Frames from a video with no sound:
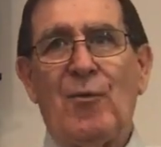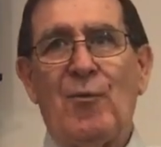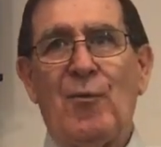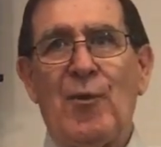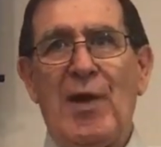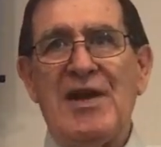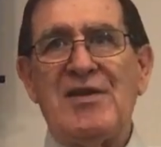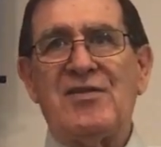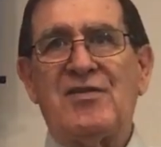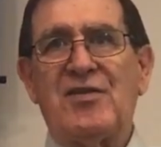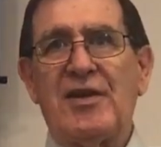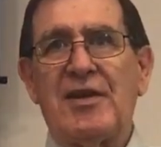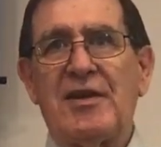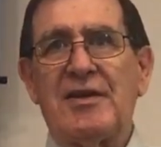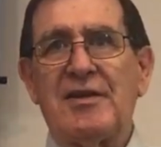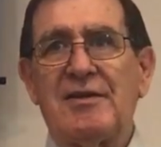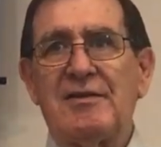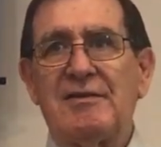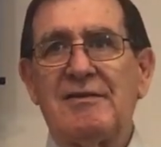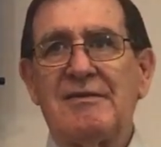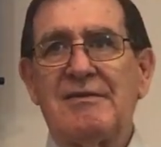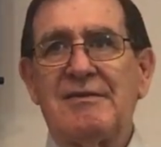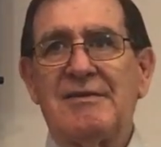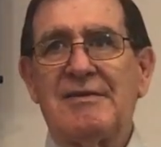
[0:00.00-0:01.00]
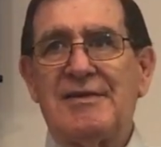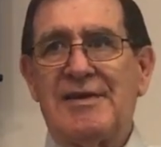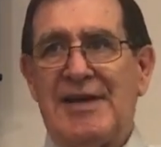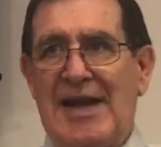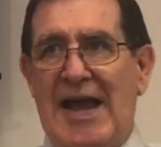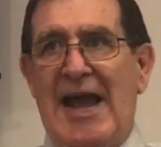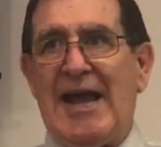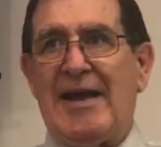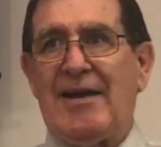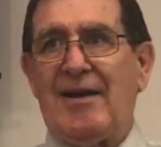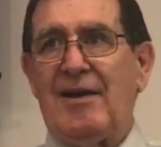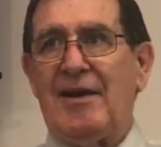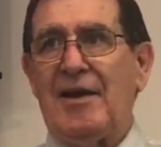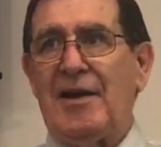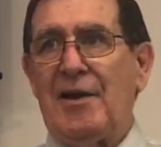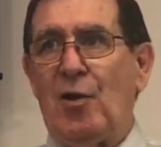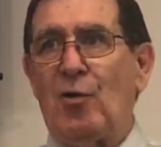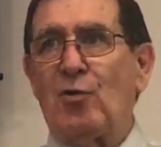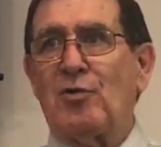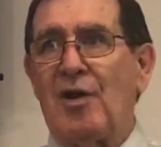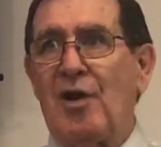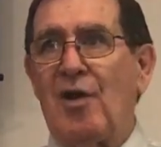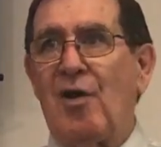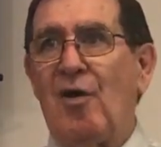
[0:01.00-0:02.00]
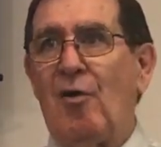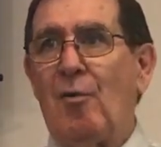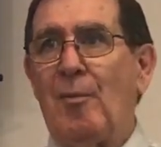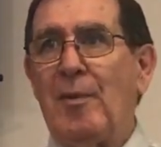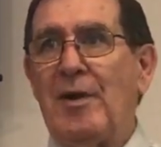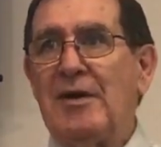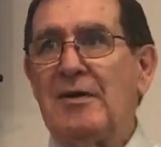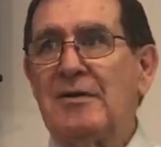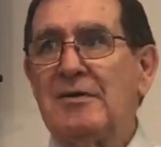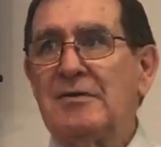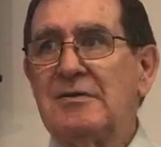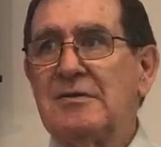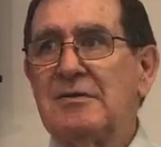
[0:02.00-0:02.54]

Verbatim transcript: raising cattle in Oklahoma.